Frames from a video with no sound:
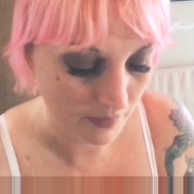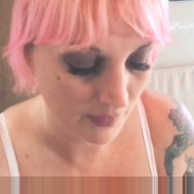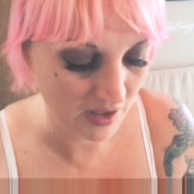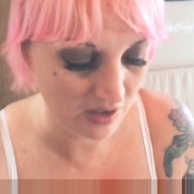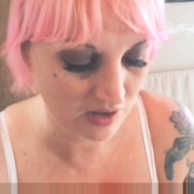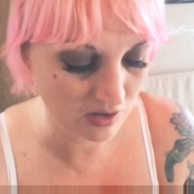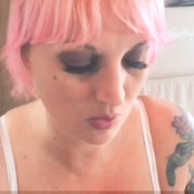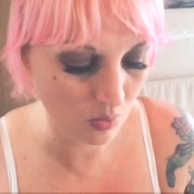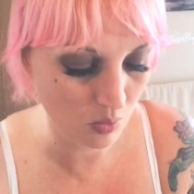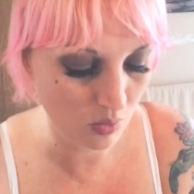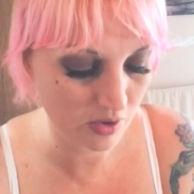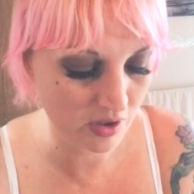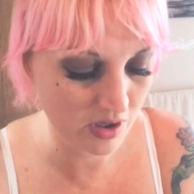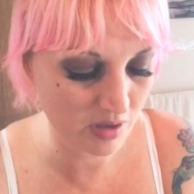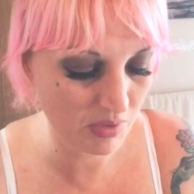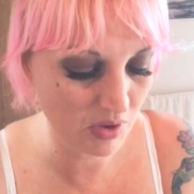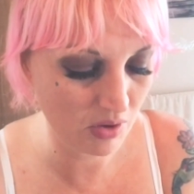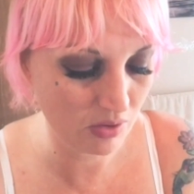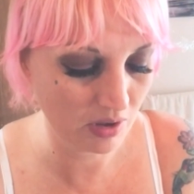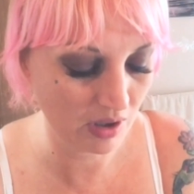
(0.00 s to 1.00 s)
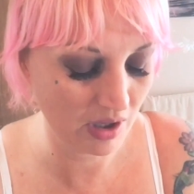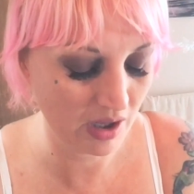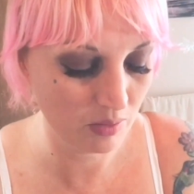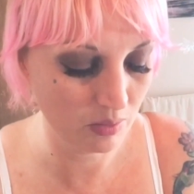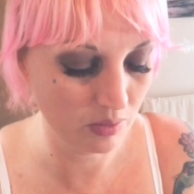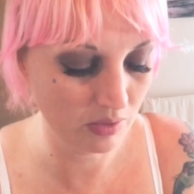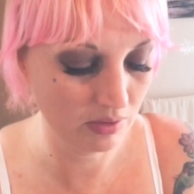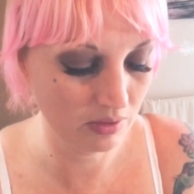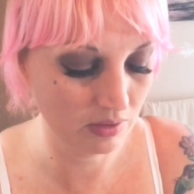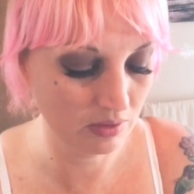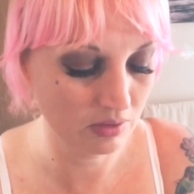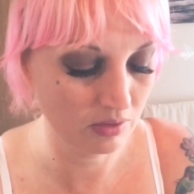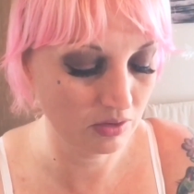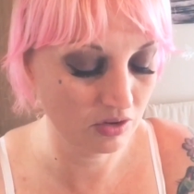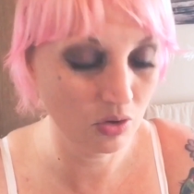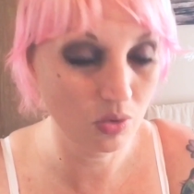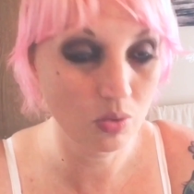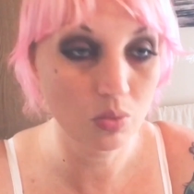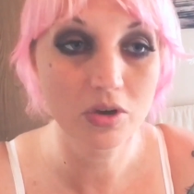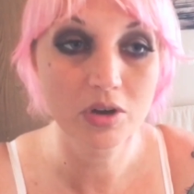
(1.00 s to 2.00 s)
And don't worry
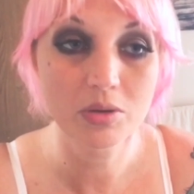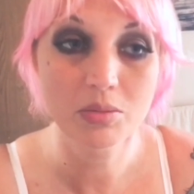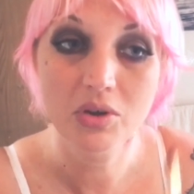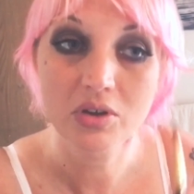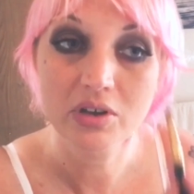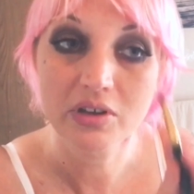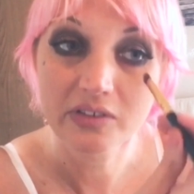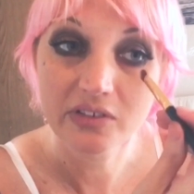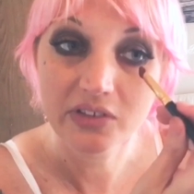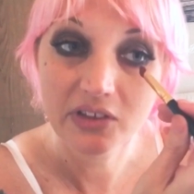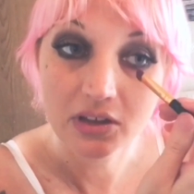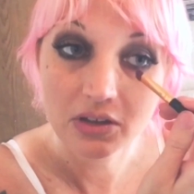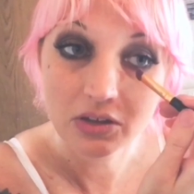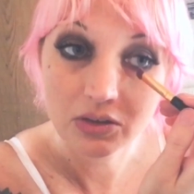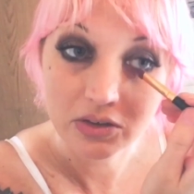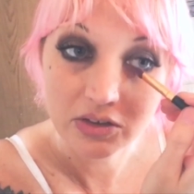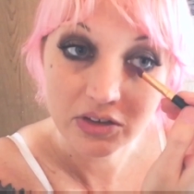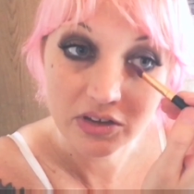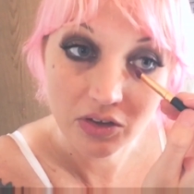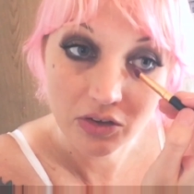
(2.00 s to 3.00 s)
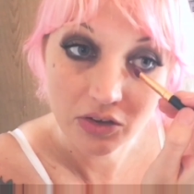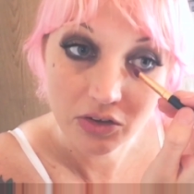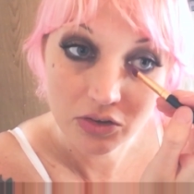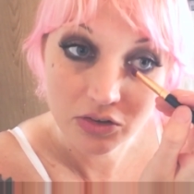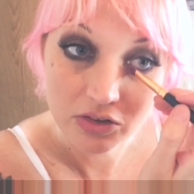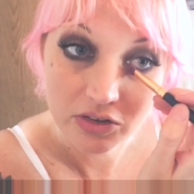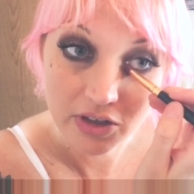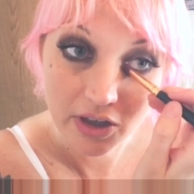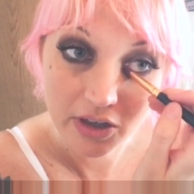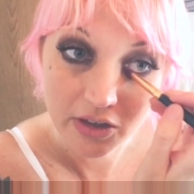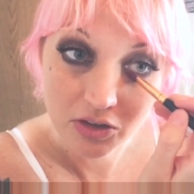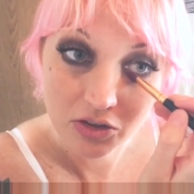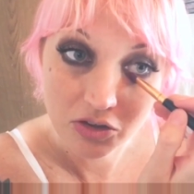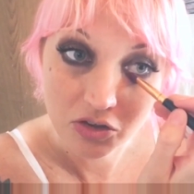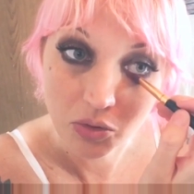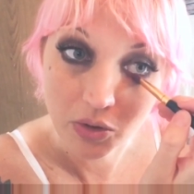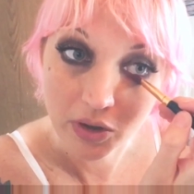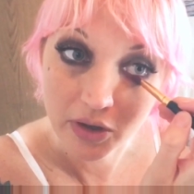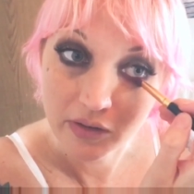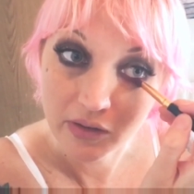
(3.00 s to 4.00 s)
about concealer until you're done
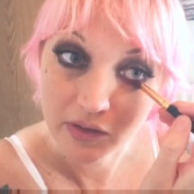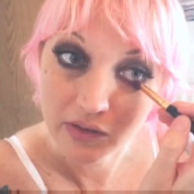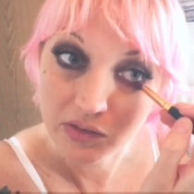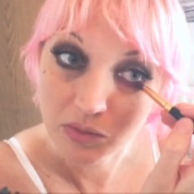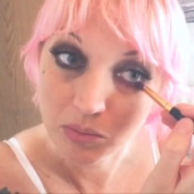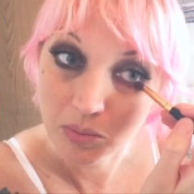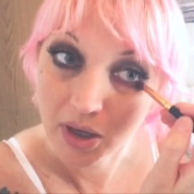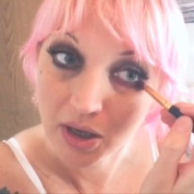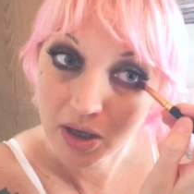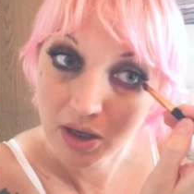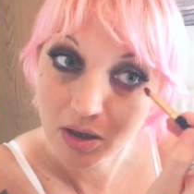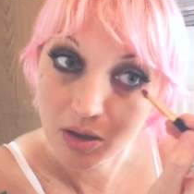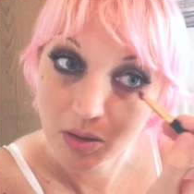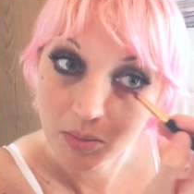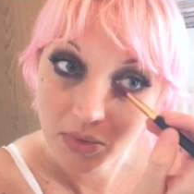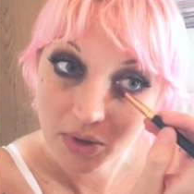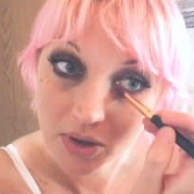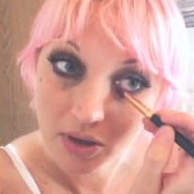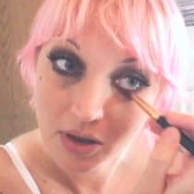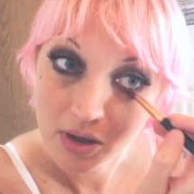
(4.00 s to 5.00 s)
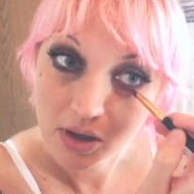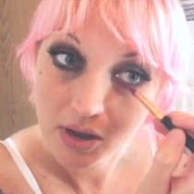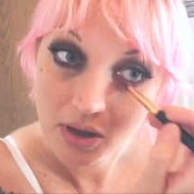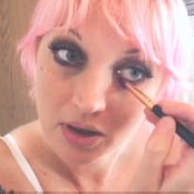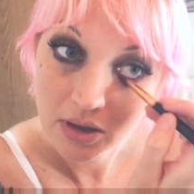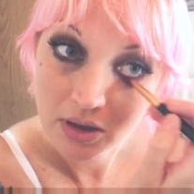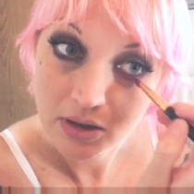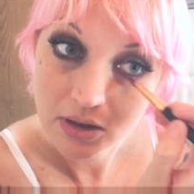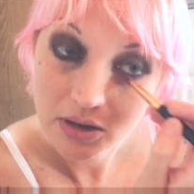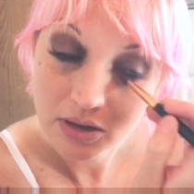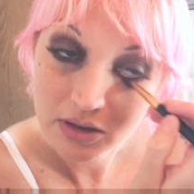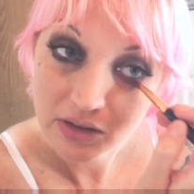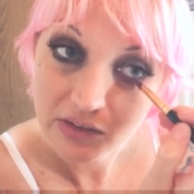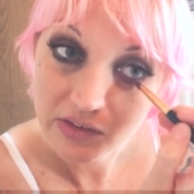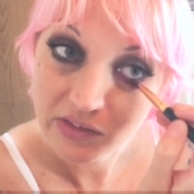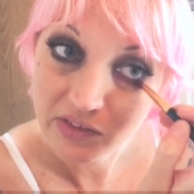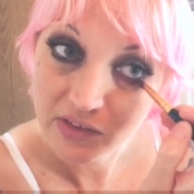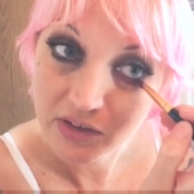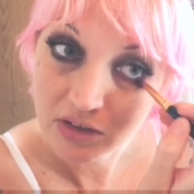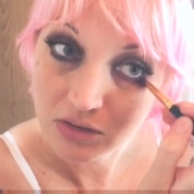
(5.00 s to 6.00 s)
doing this makeup,
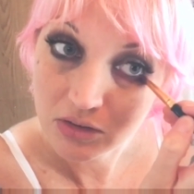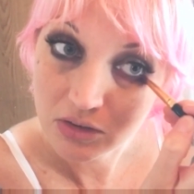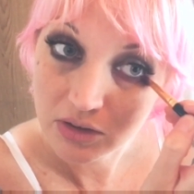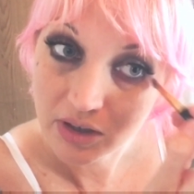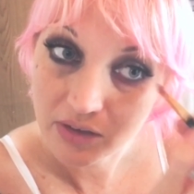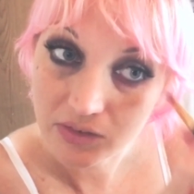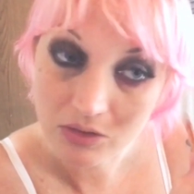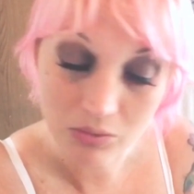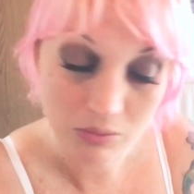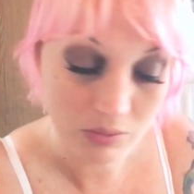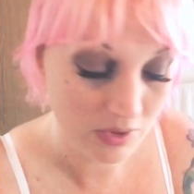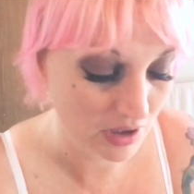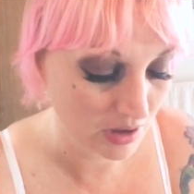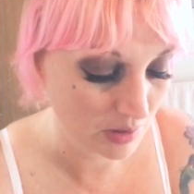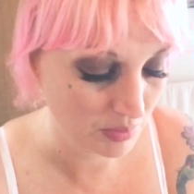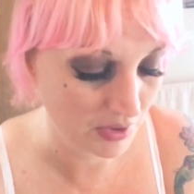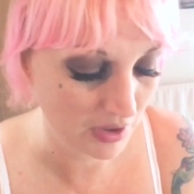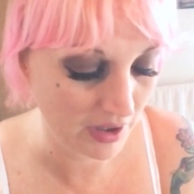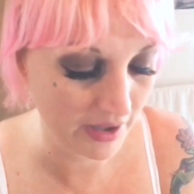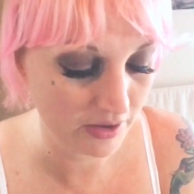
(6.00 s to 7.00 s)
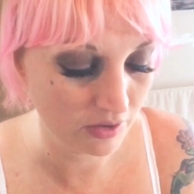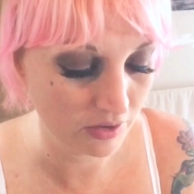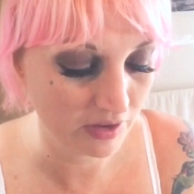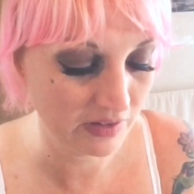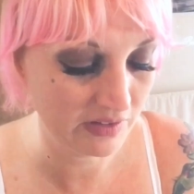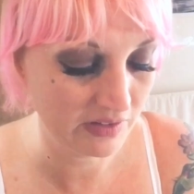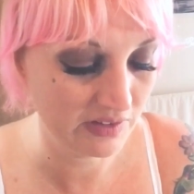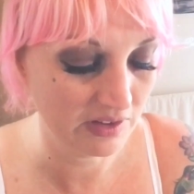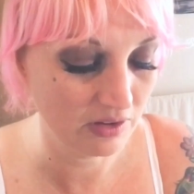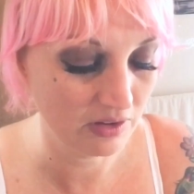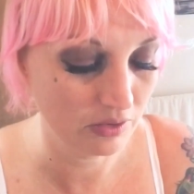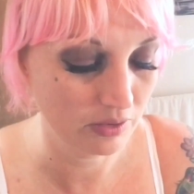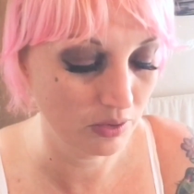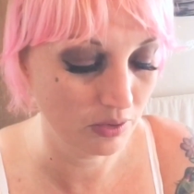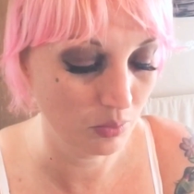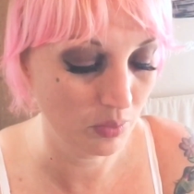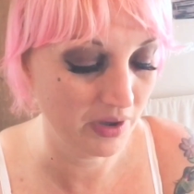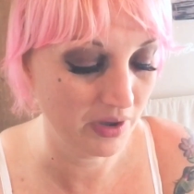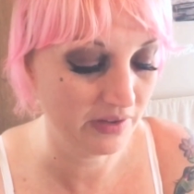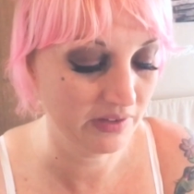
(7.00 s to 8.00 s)
because then you're gonna have to reapply your concealer
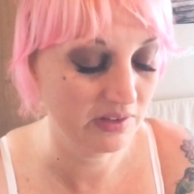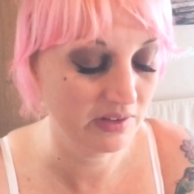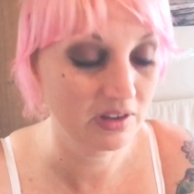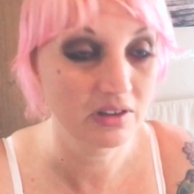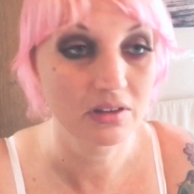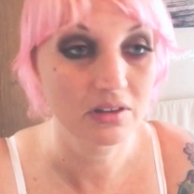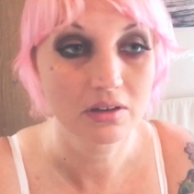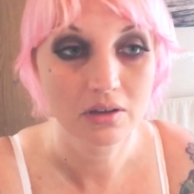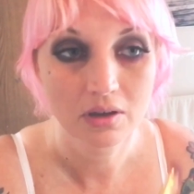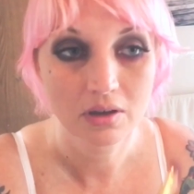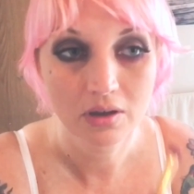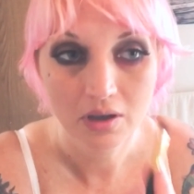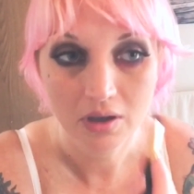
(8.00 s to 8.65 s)
and waste it.